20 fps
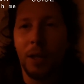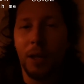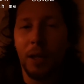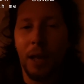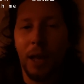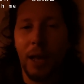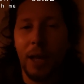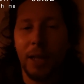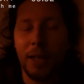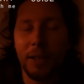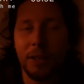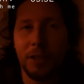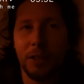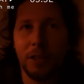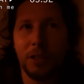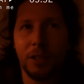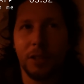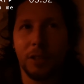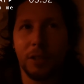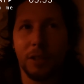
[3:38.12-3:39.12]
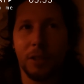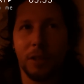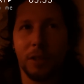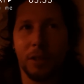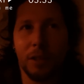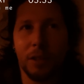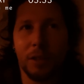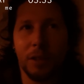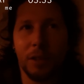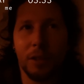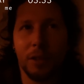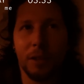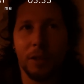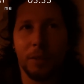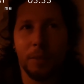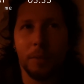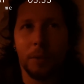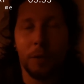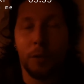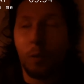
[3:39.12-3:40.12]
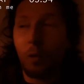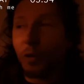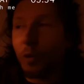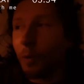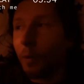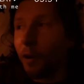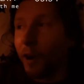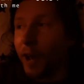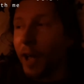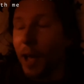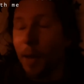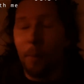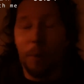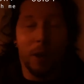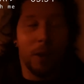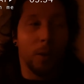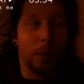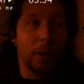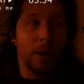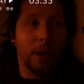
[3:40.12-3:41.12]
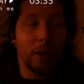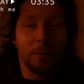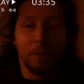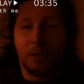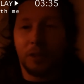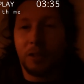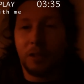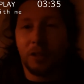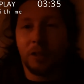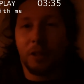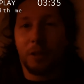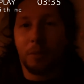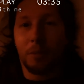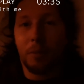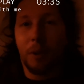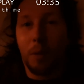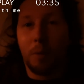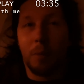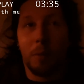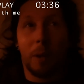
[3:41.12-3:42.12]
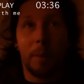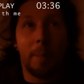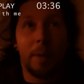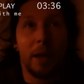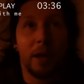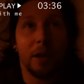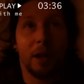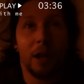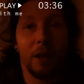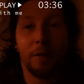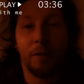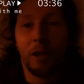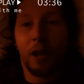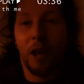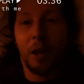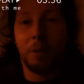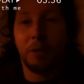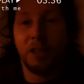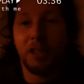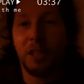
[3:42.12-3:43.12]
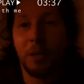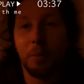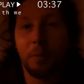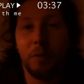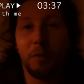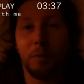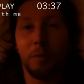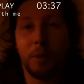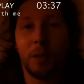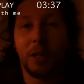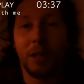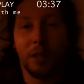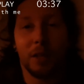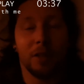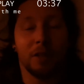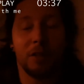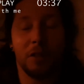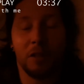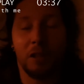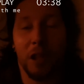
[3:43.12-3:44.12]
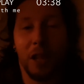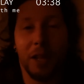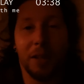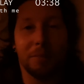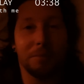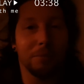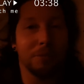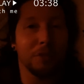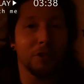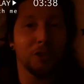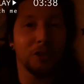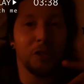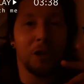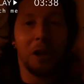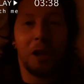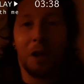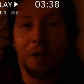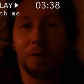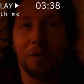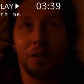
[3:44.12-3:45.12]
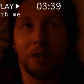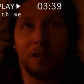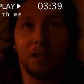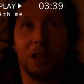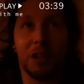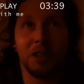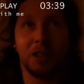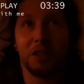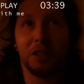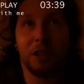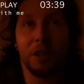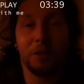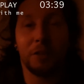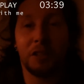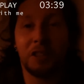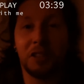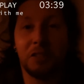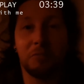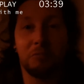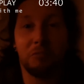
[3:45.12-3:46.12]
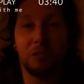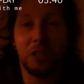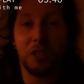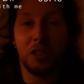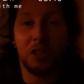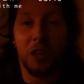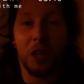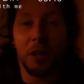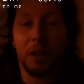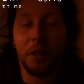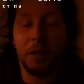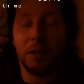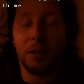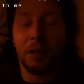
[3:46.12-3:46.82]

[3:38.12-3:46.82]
And if you're wondering where I am, by the way, I'm on my bed. I have the light machine above me. This is like straight after the session I've just done.